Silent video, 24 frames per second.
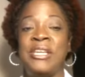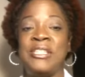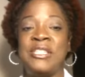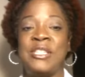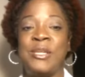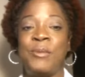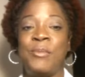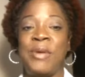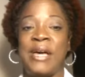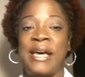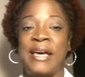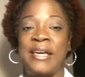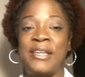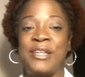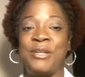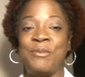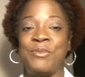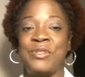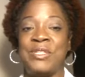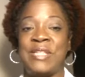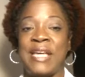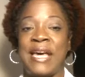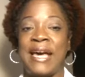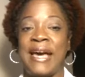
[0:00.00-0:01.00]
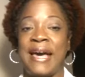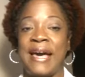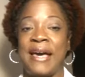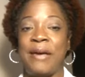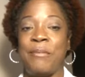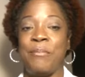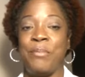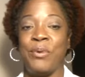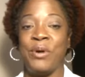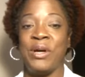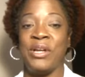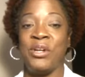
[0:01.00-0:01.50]
some items that
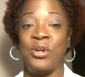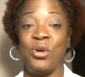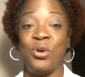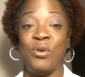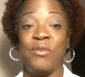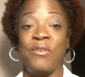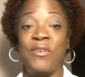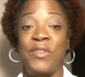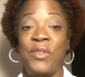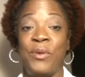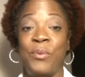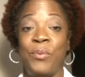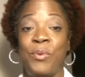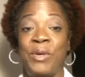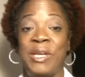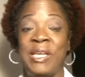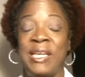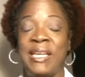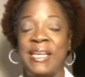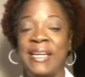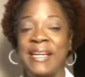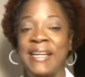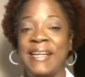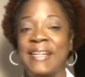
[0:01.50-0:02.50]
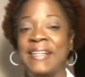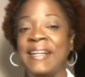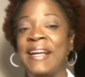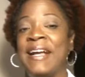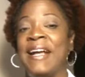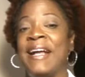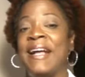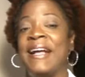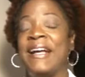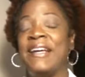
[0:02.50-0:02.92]
I bought over the weekend